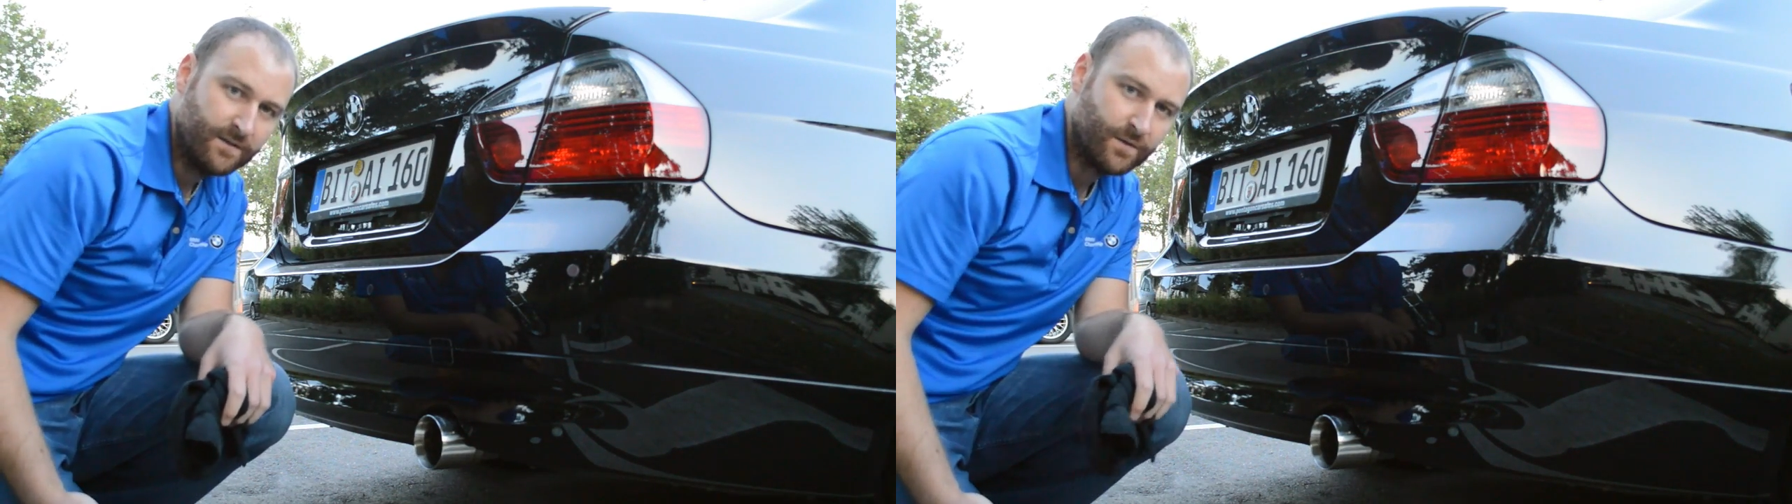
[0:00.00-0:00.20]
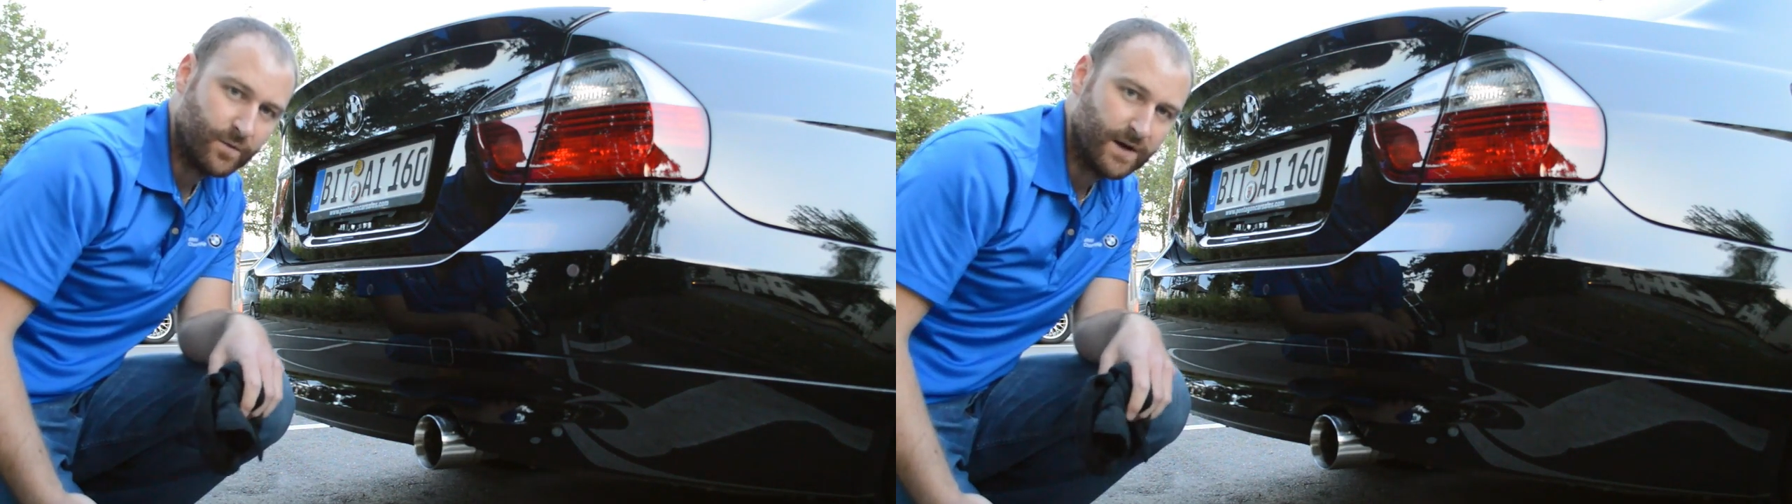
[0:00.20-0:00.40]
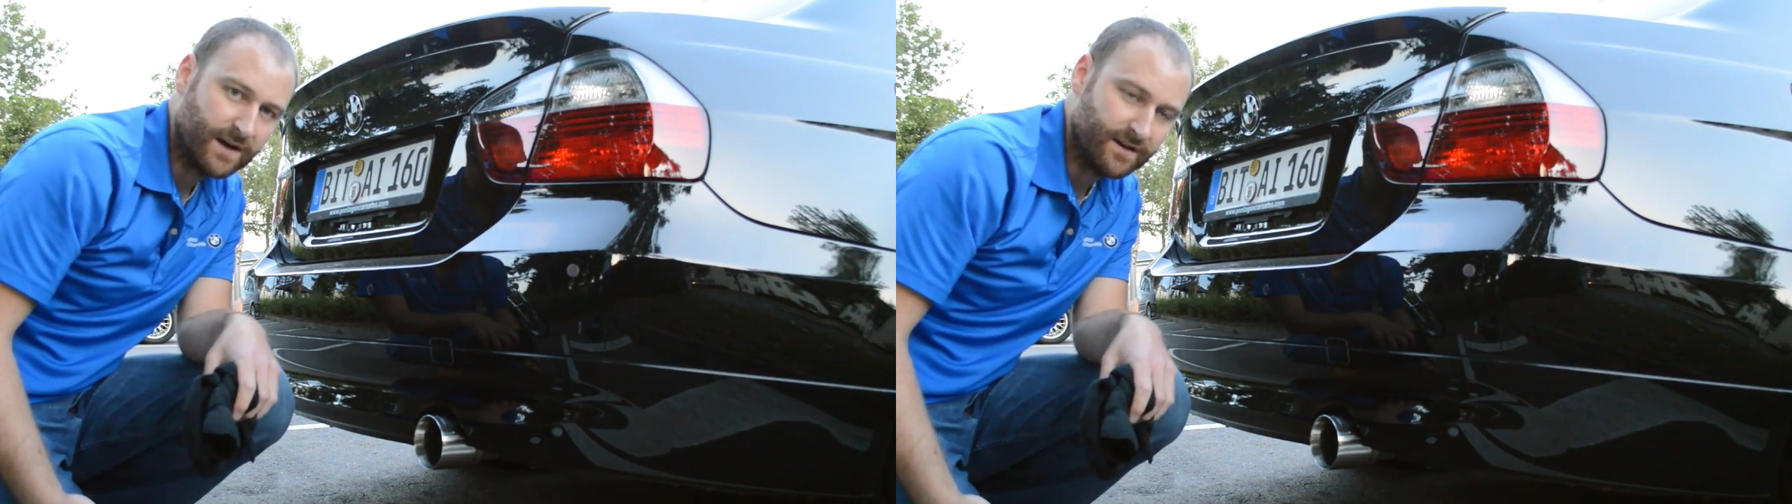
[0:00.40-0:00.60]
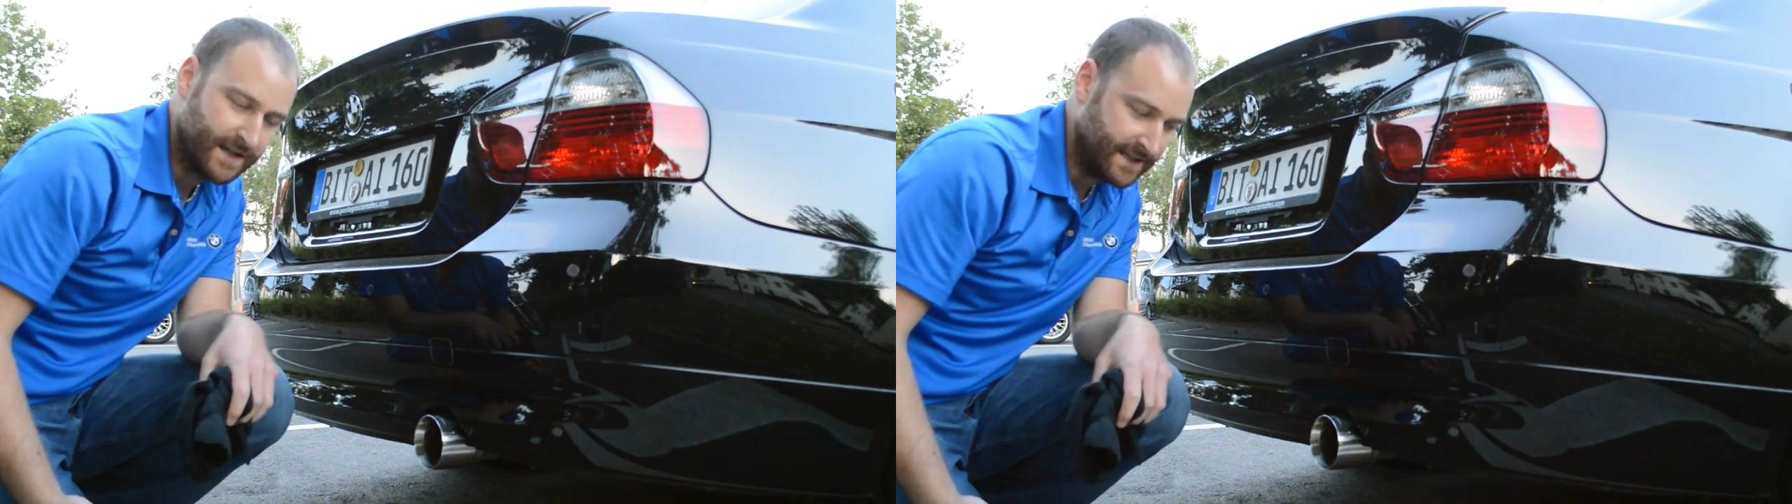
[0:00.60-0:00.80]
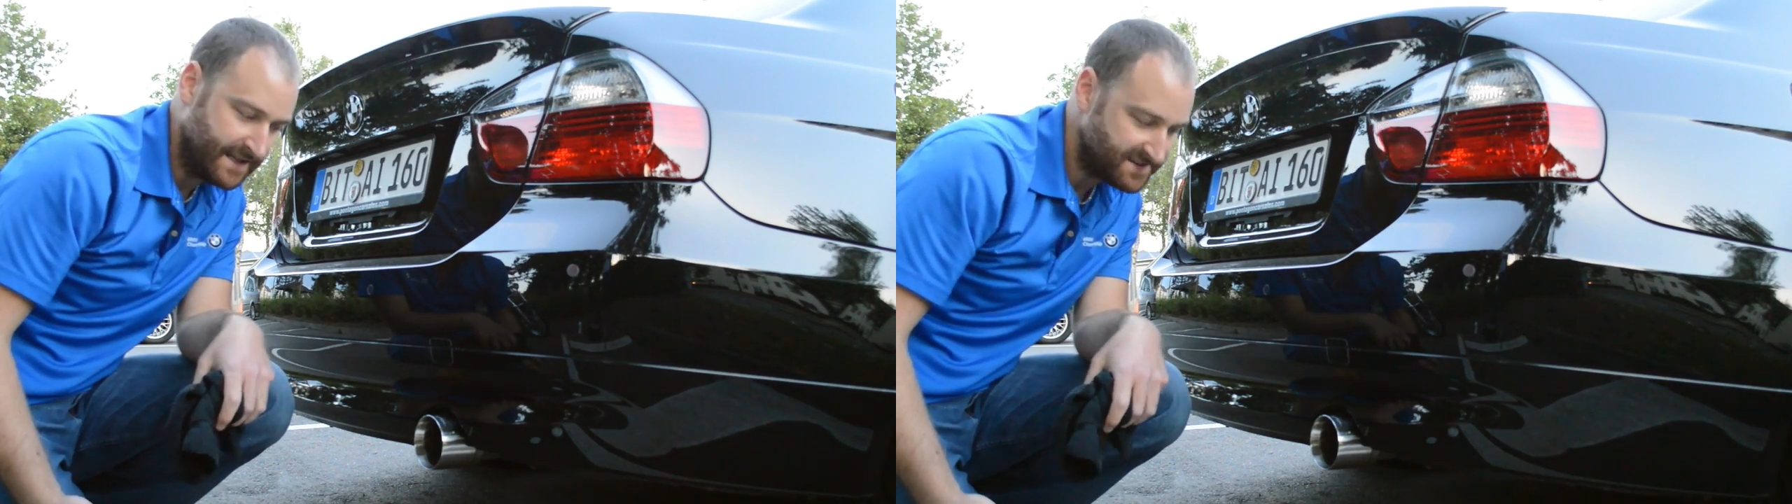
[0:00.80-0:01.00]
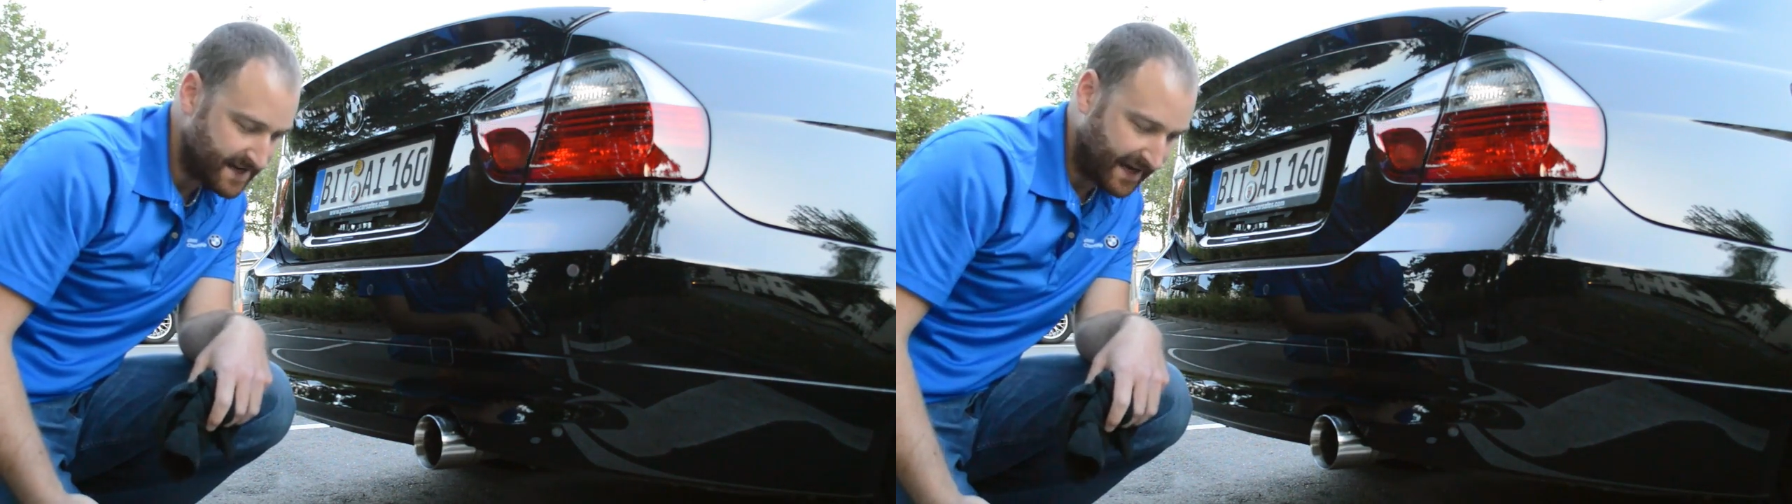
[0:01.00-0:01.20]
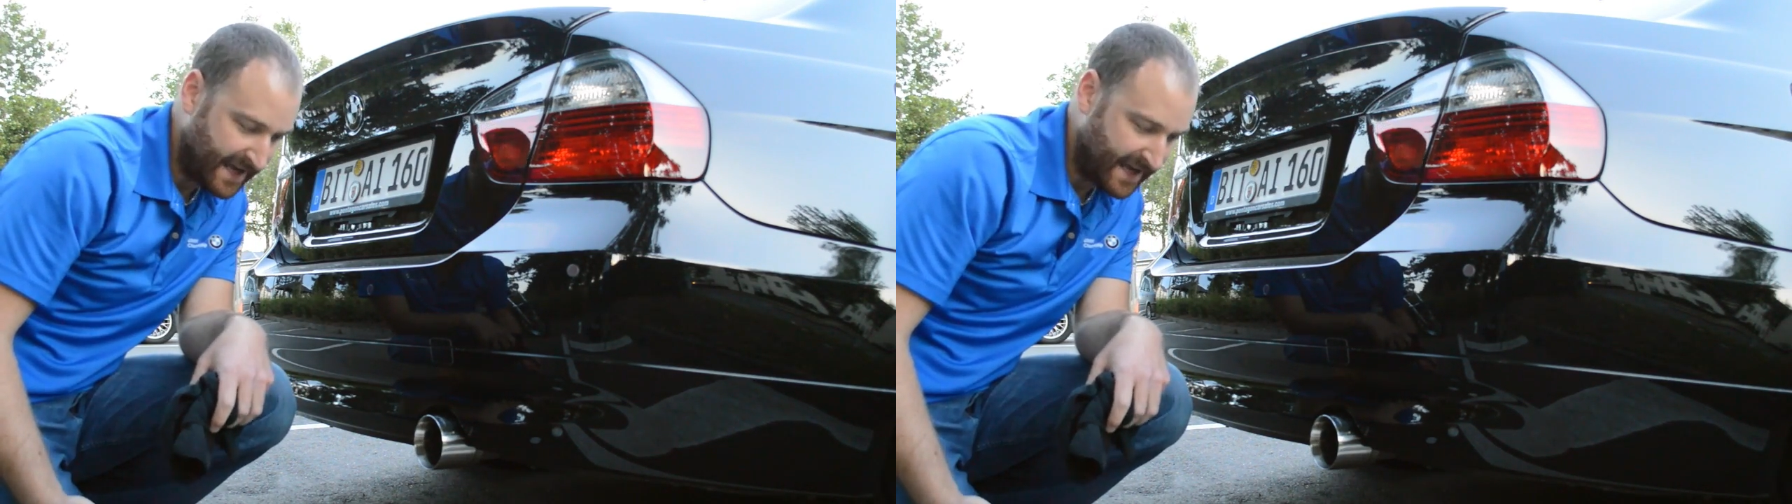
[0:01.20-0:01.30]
to where it leaves that